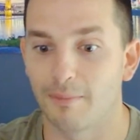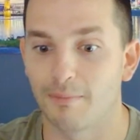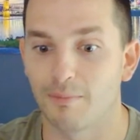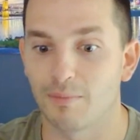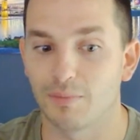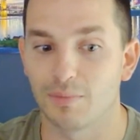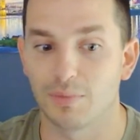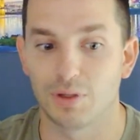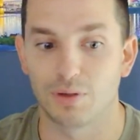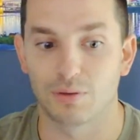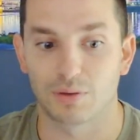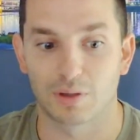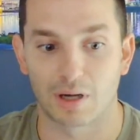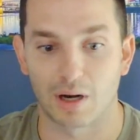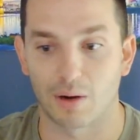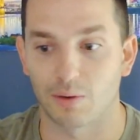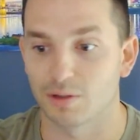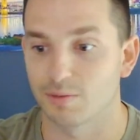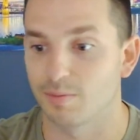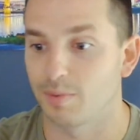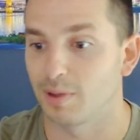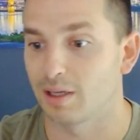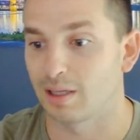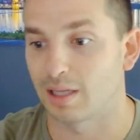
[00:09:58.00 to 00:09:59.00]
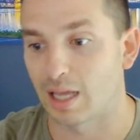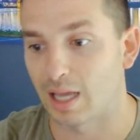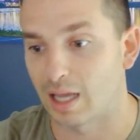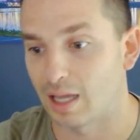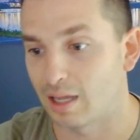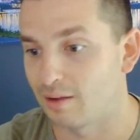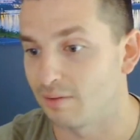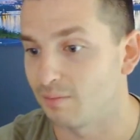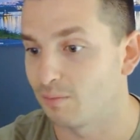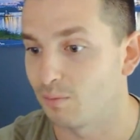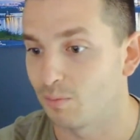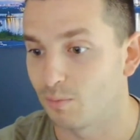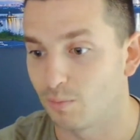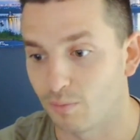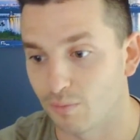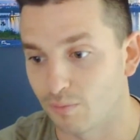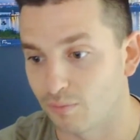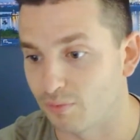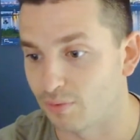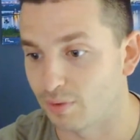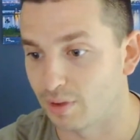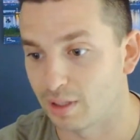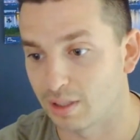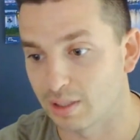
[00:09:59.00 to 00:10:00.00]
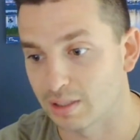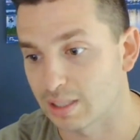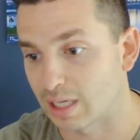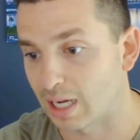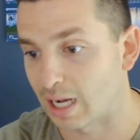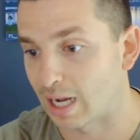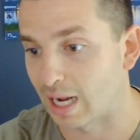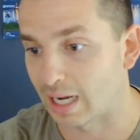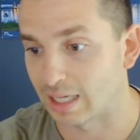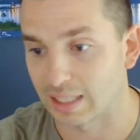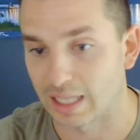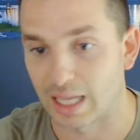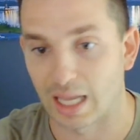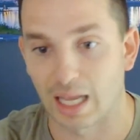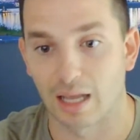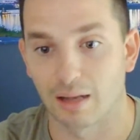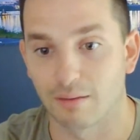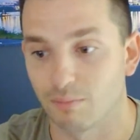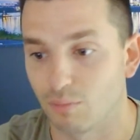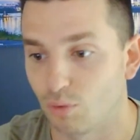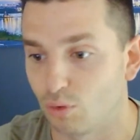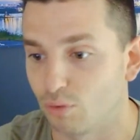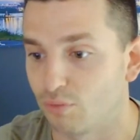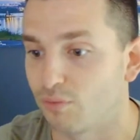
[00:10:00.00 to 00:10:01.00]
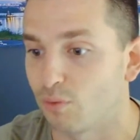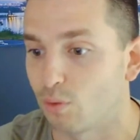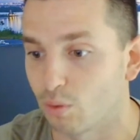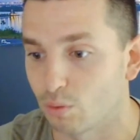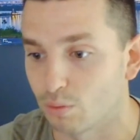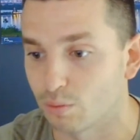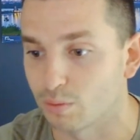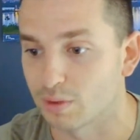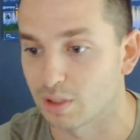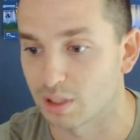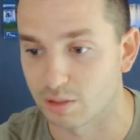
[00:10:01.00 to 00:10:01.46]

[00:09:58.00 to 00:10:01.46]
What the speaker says: you can always be like, hey, for this, I can't move forward with this